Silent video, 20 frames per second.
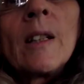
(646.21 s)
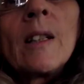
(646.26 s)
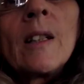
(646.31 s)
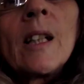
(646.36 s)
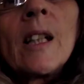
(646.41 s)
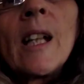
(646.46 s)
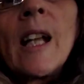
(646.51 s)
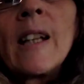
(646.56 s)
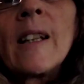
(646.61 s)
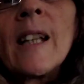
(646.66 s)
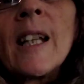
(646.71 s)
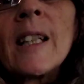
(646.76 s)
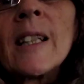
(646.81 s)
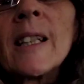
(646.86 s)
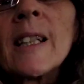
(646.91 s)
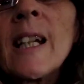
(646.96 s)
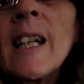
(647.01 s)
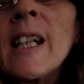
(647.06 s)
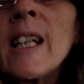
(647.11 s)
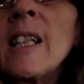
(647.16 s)
to get their
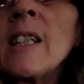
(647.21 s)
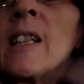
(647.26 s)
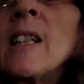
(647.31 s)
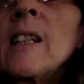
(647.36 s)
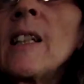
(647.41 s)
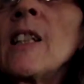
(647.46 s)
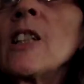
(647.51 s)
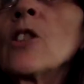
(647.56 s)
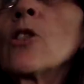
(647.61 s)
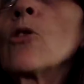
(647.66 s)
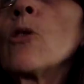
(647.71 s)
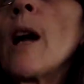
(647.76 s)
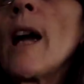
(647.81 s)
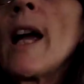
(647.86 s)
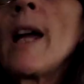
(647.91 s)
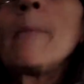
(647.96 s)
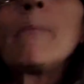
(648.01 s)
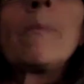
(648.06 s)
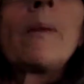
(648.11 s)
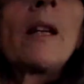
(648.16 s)
snake into this
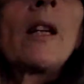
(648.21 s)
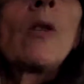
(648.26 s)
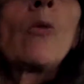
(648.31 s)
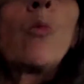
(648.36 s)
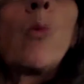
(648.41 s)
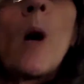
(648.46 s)
great, big,